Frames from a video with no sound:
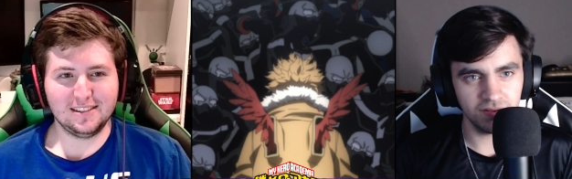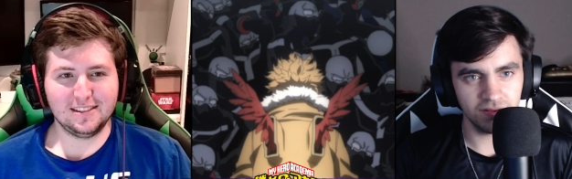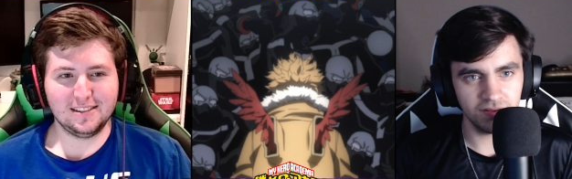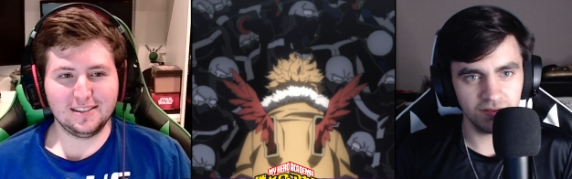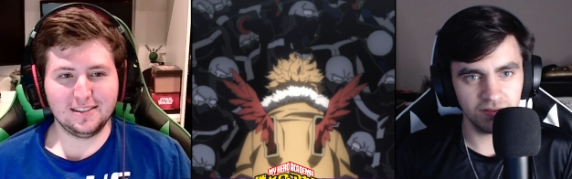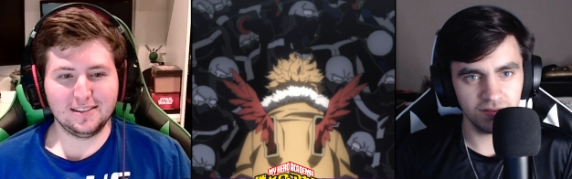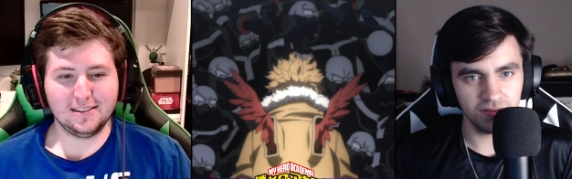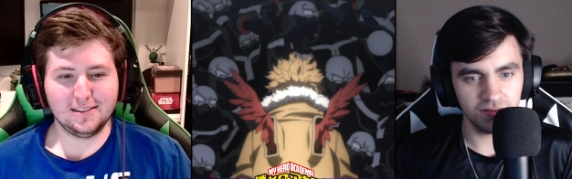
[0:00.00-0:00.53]

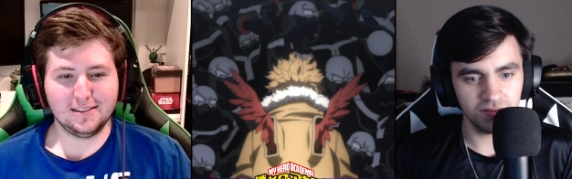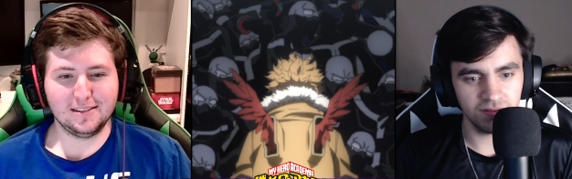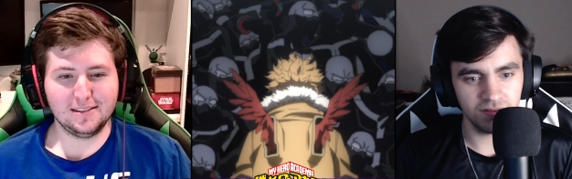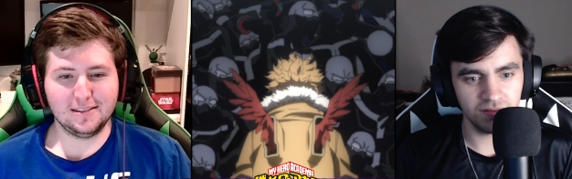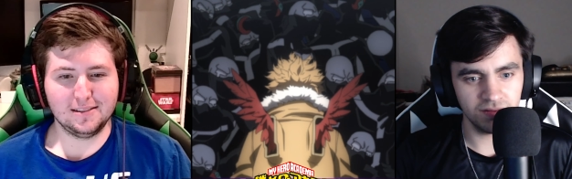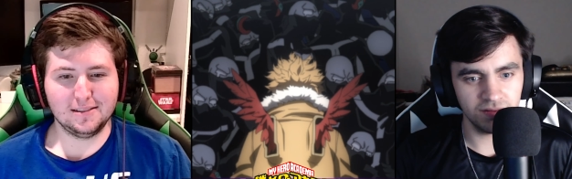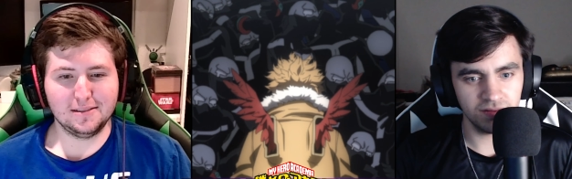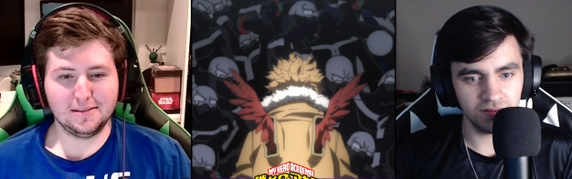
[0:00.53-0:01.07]

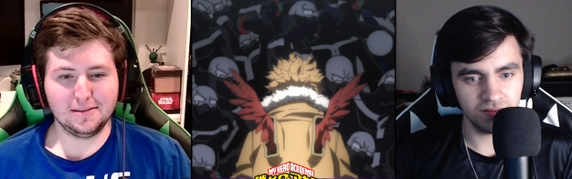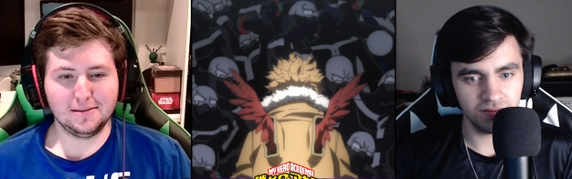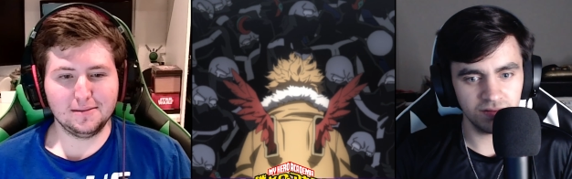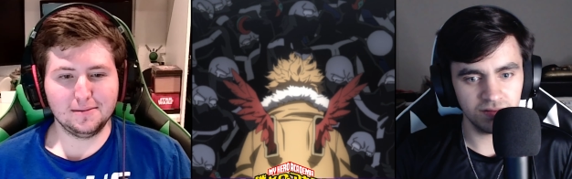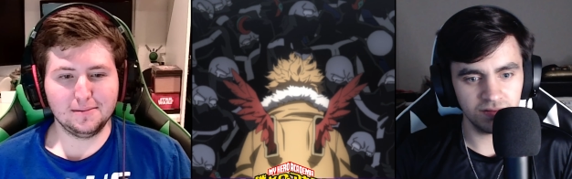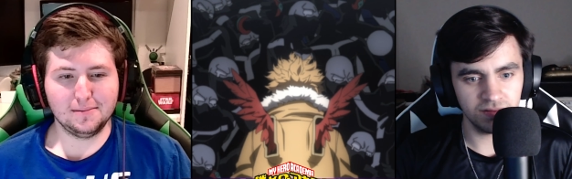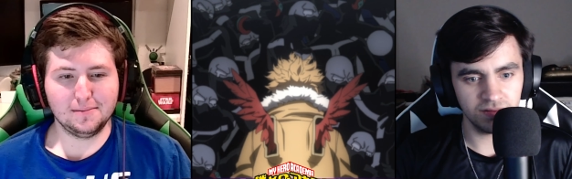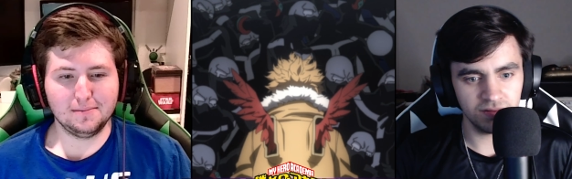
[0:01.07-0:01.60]

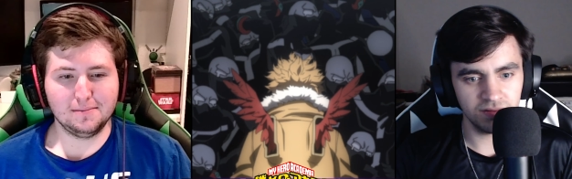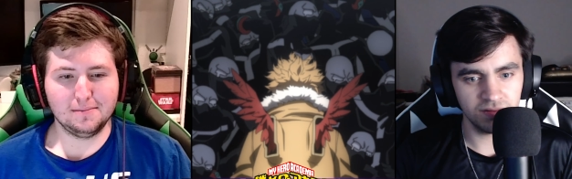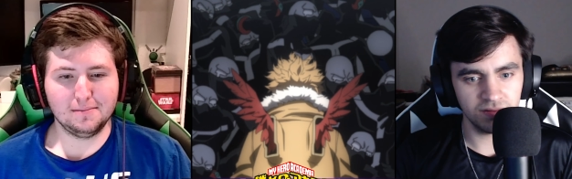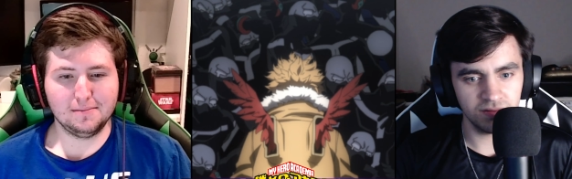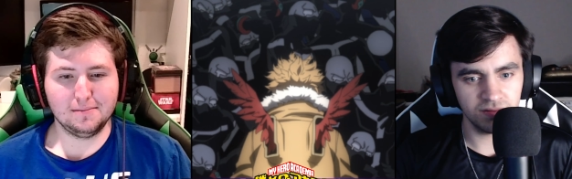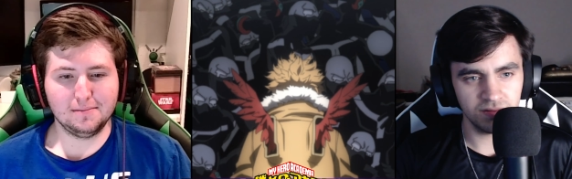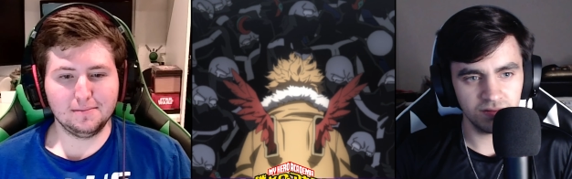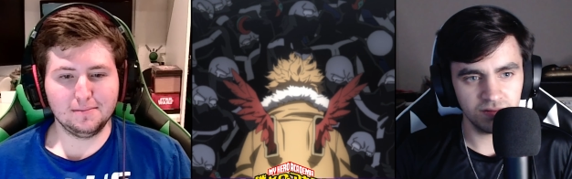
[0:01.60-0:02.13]

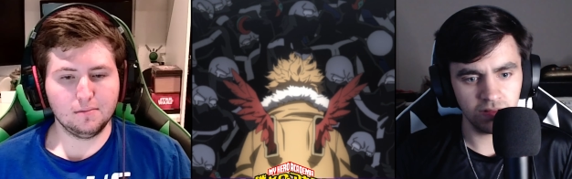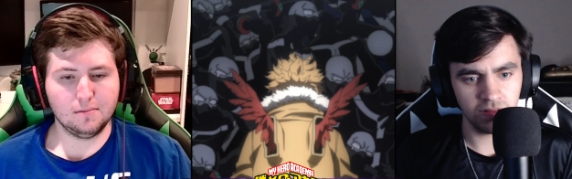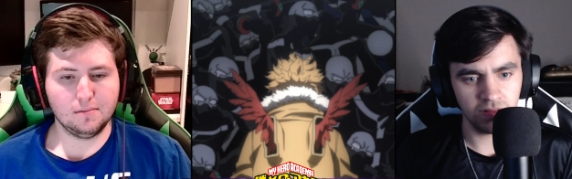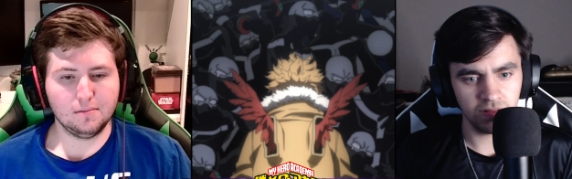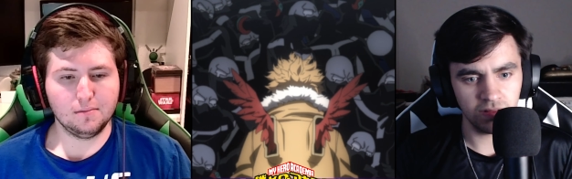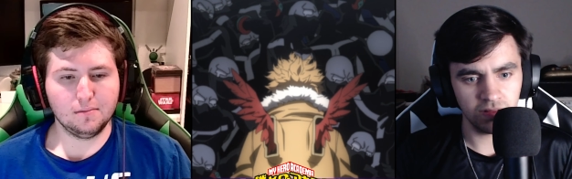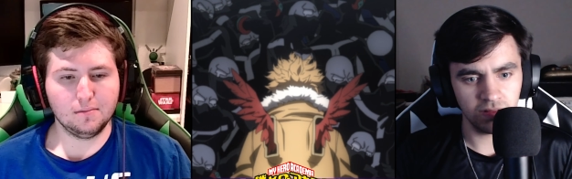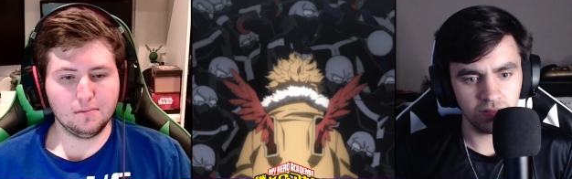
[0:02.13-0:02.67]

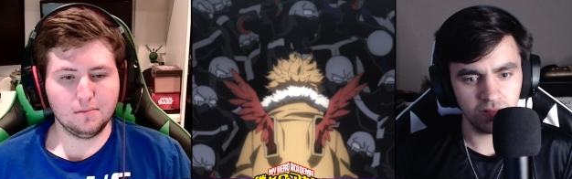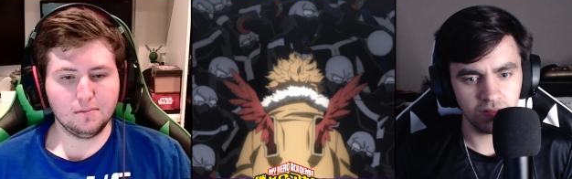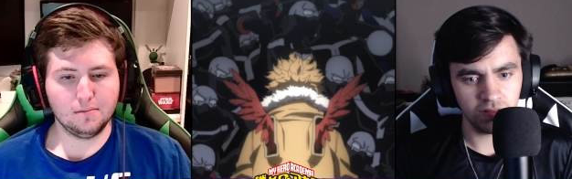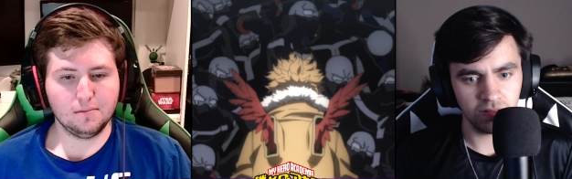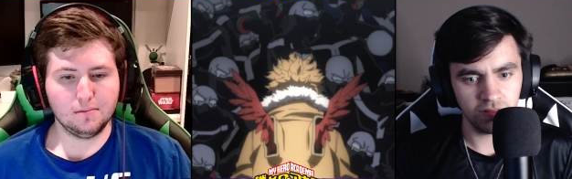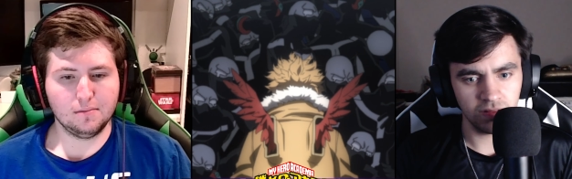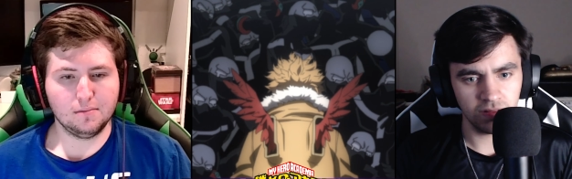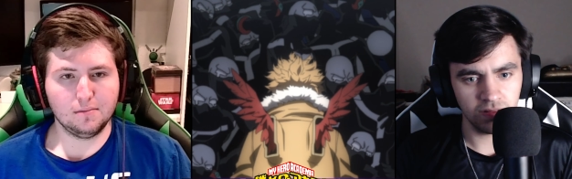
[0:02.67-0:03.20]

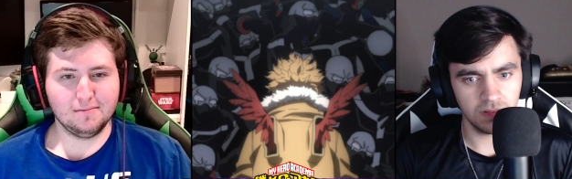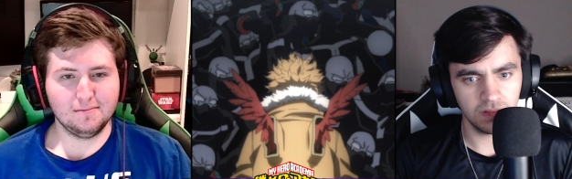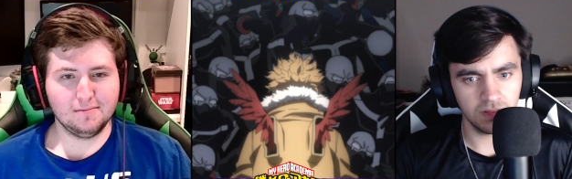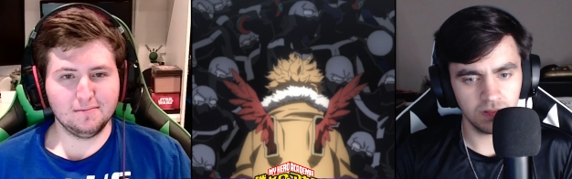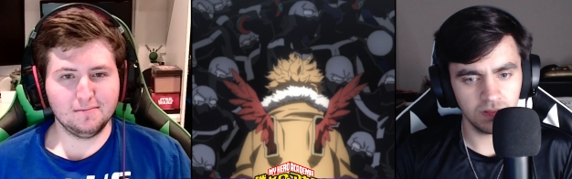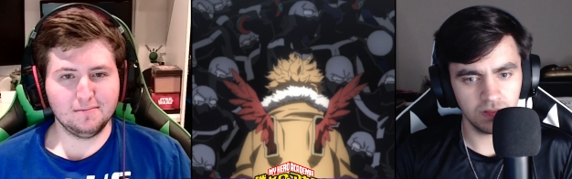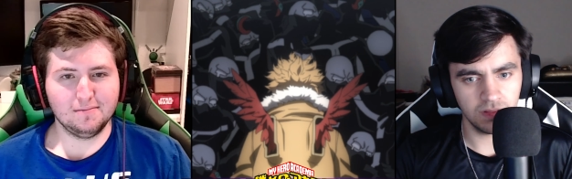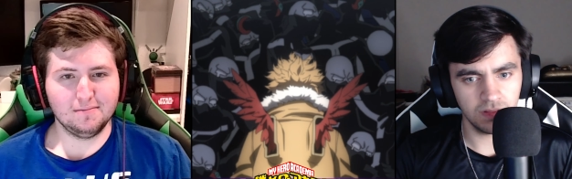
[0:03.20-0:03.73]

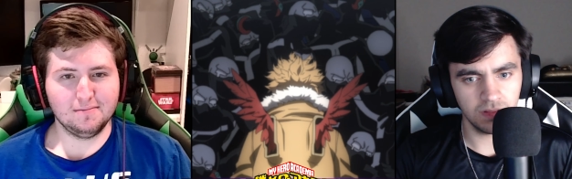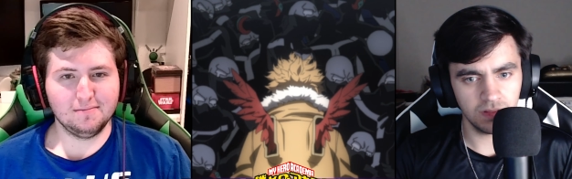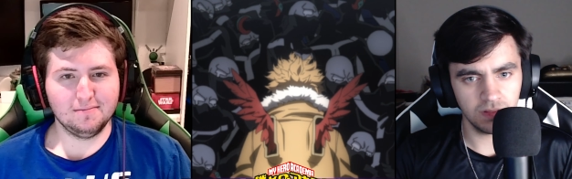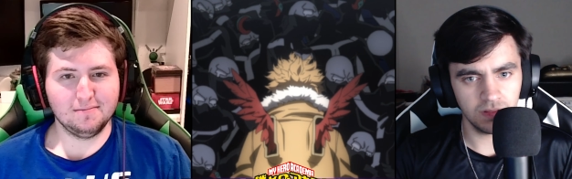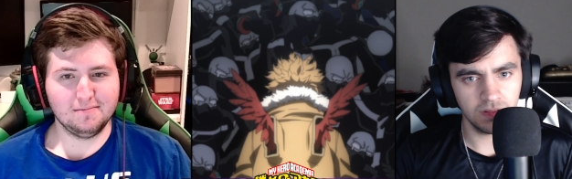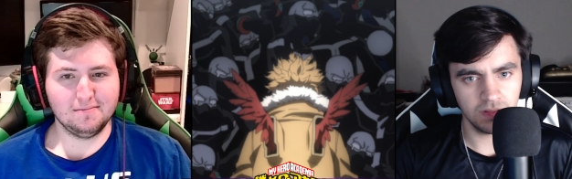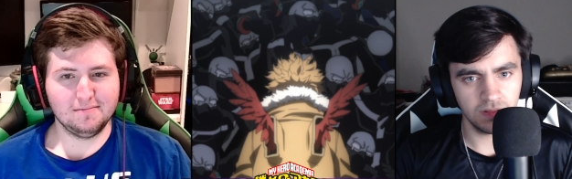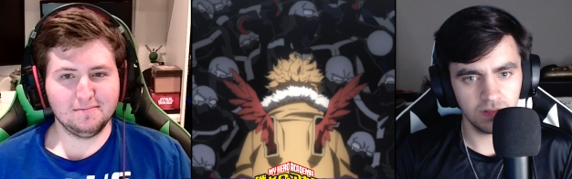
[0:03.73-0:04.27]

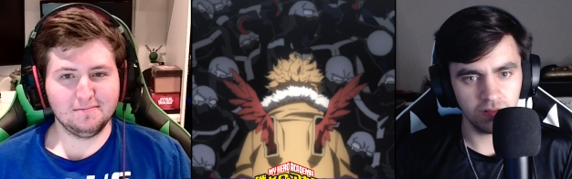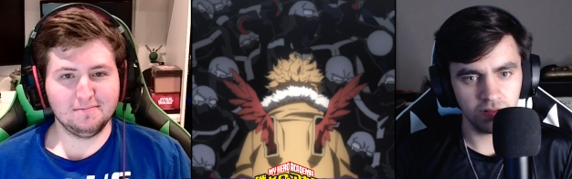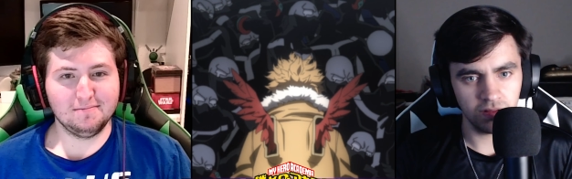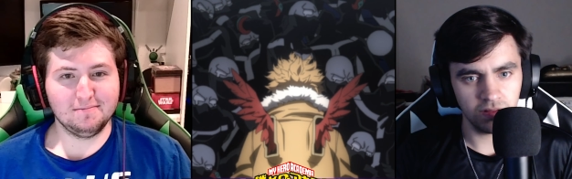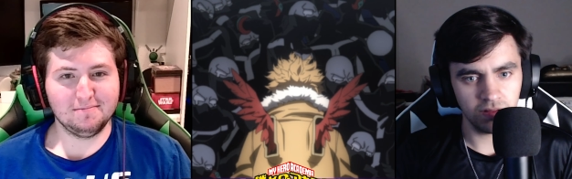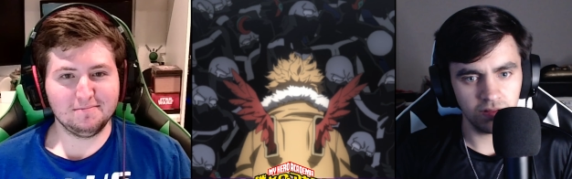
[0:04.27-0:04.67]
[no speech]